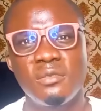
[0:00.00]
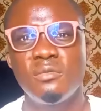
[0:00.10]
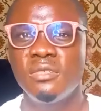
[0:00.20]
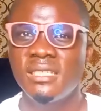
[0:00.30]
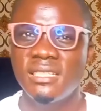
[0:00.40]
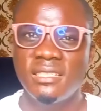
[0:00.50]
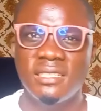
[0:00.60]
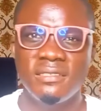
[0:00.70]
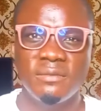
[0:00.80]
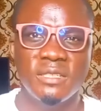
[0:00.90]
you would see
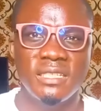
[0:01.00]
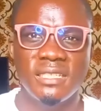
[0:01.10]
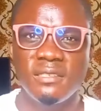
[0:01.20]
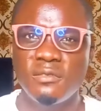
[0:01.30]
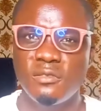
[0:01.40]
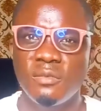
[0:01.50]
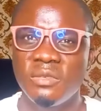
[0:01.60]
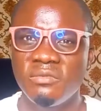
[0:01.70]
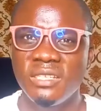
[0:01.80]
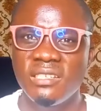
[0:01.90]
sales, but the sales will not be
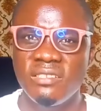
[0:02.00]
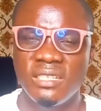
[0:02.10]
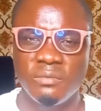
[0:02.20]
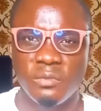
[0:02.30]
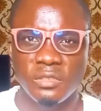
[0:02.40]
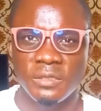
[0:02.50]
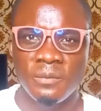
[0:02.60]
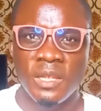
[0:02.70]
really, really much.